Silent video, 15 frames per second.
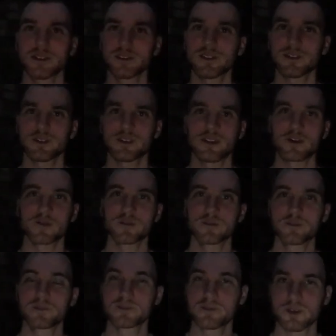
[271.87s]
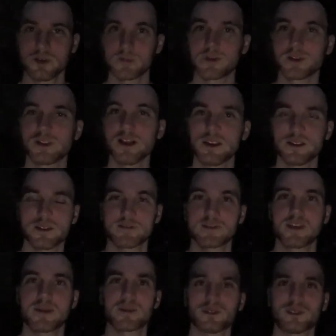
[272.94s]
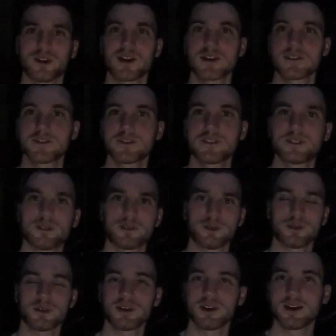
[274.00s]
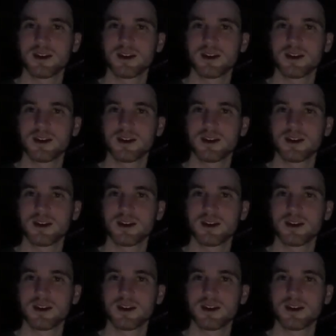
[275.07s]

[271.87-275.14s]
so there'll be less of them around to